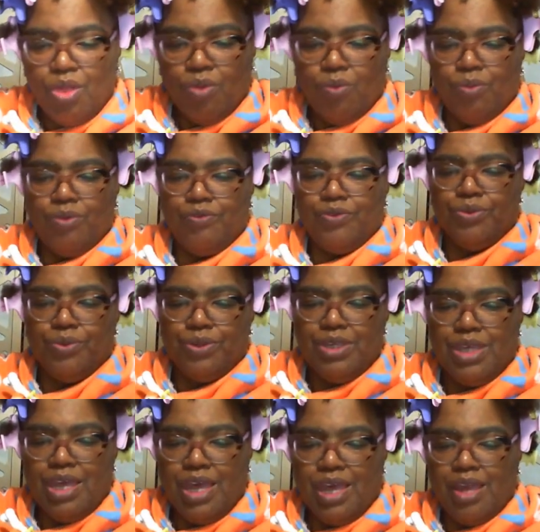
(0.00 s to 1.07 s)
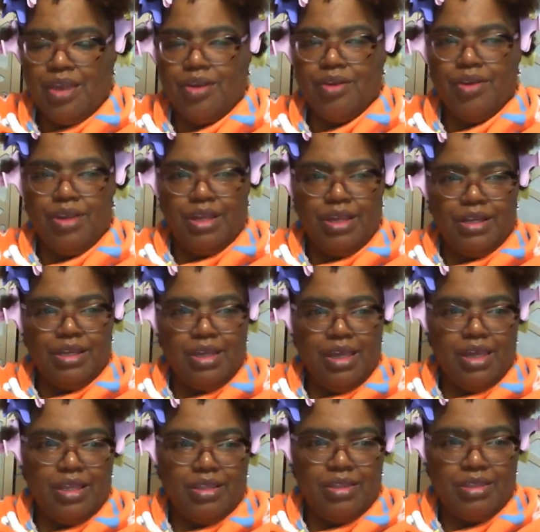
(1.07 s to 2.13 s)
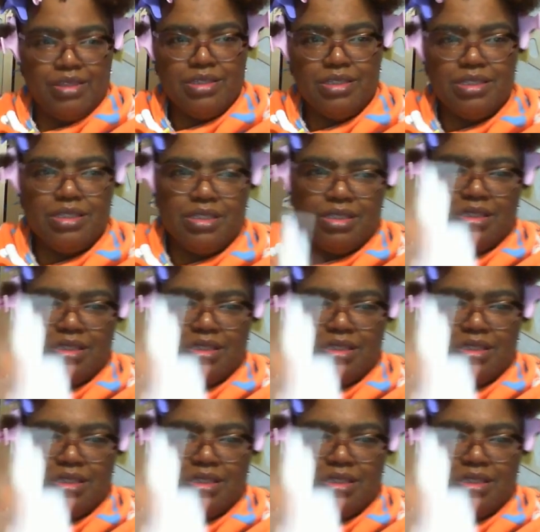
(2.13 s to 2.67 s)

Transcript: with doing your hair. And again, this is